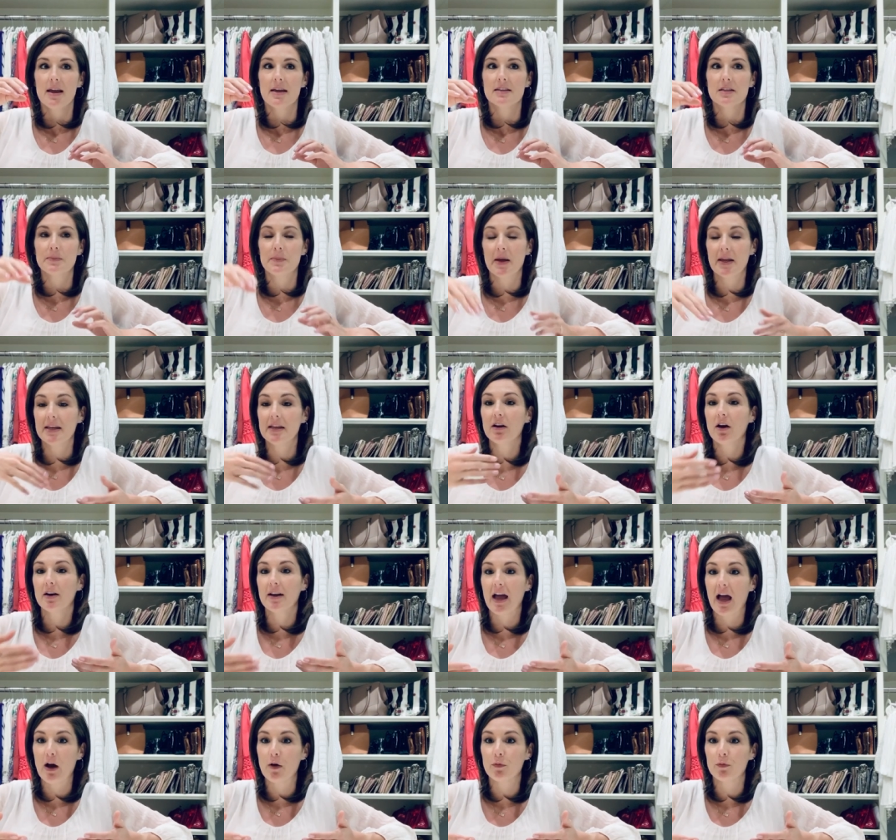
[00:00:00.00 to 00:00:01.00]
Depending on
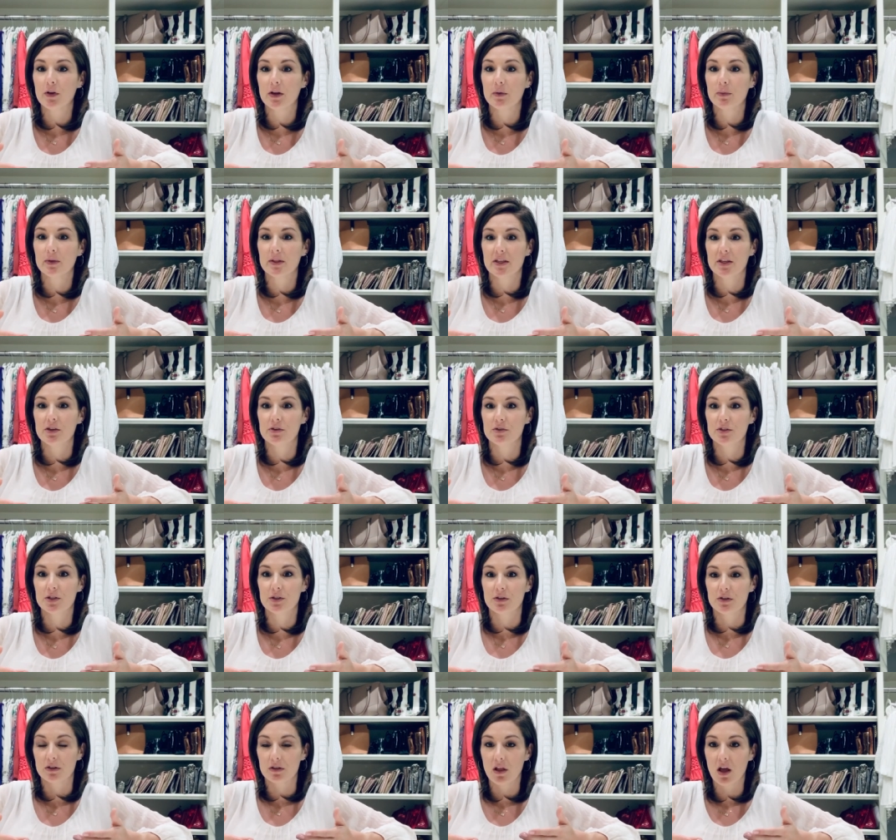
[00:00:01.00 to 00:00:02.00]
how frequently you do
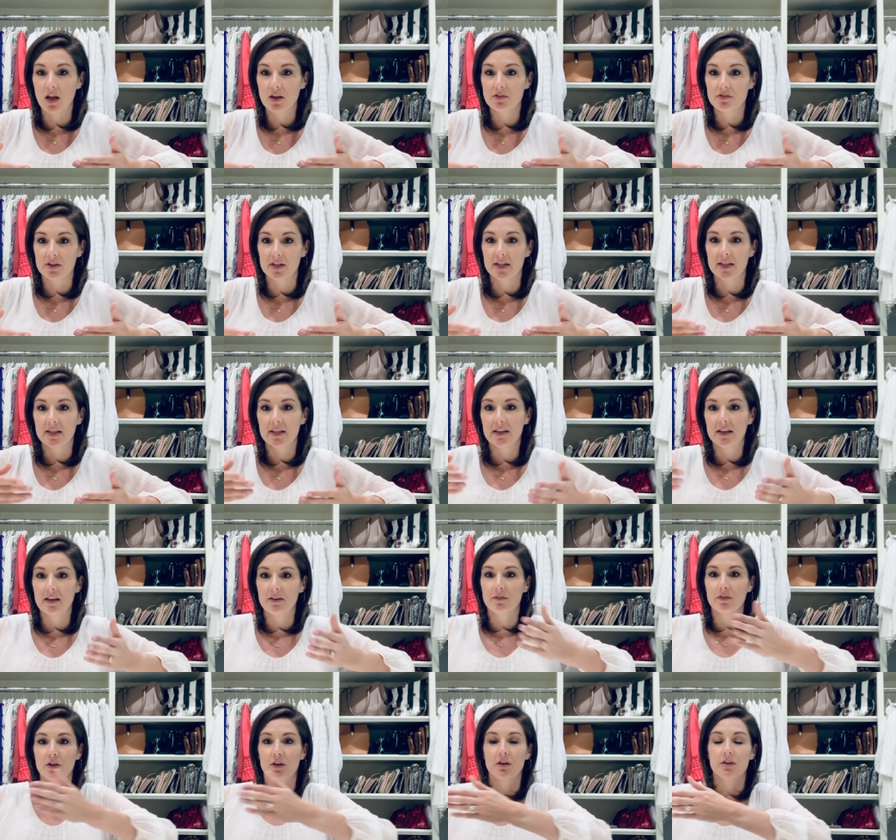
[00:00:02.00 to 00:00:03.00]
your laundry,
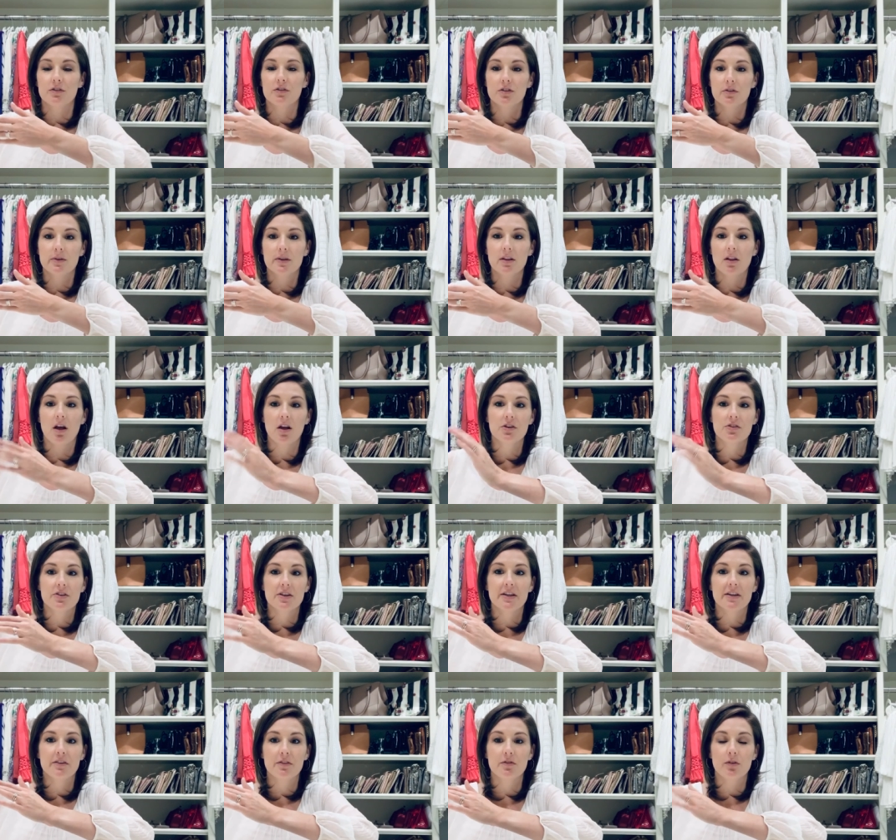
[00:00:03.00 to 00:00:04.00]
if you're doing
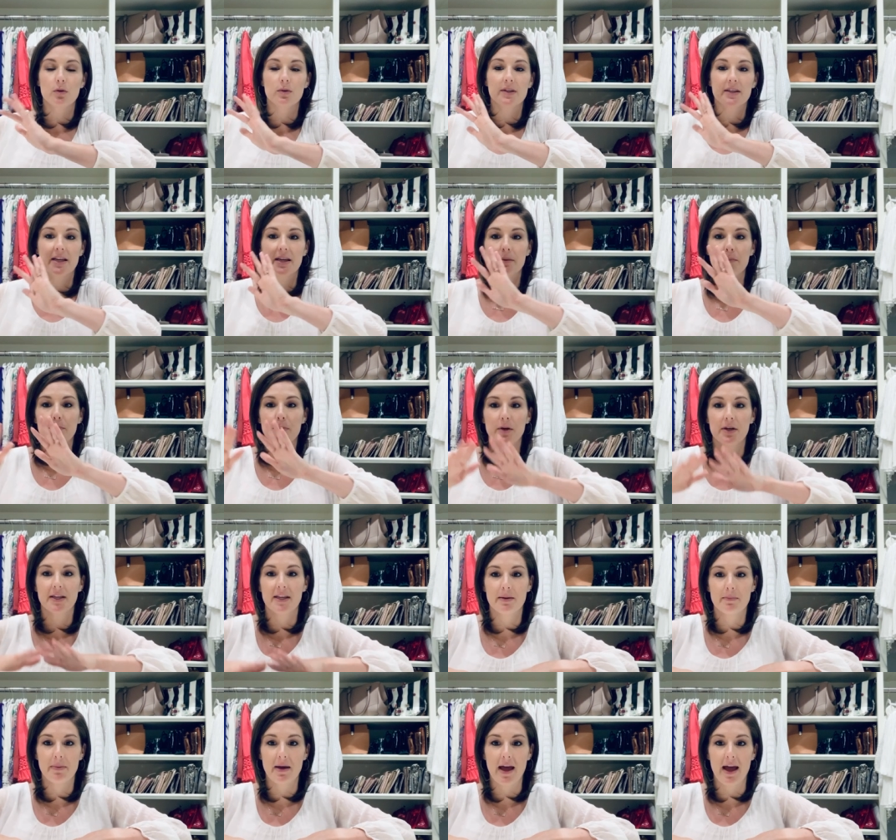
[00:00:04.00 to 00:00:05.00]
laundry, folding it, putting
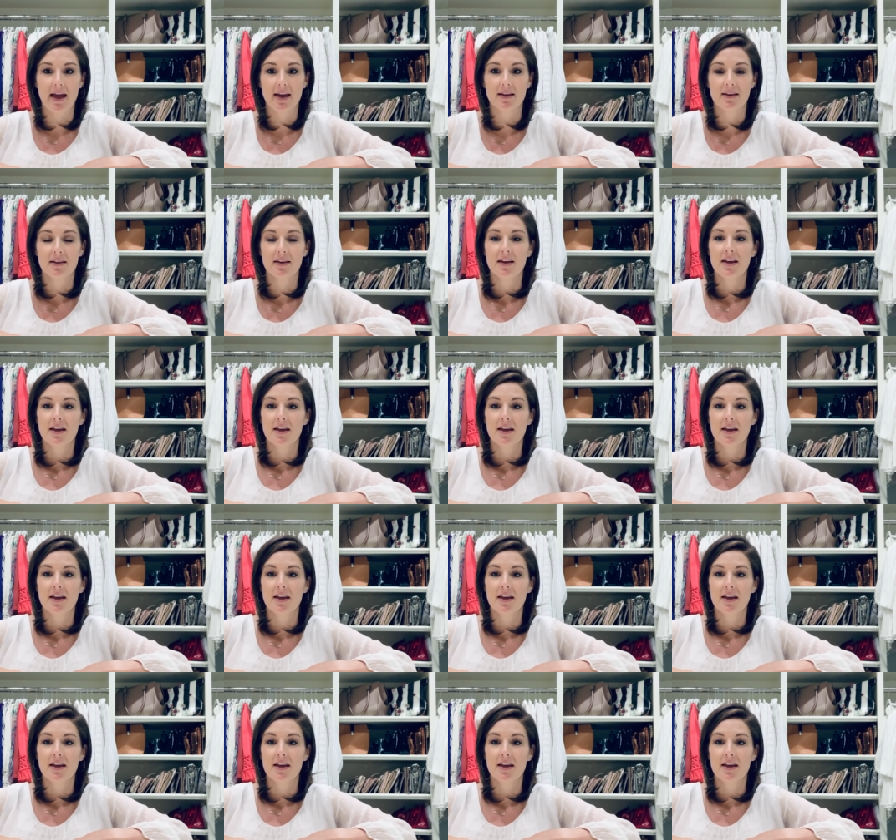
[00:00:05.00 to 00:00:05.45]
it back,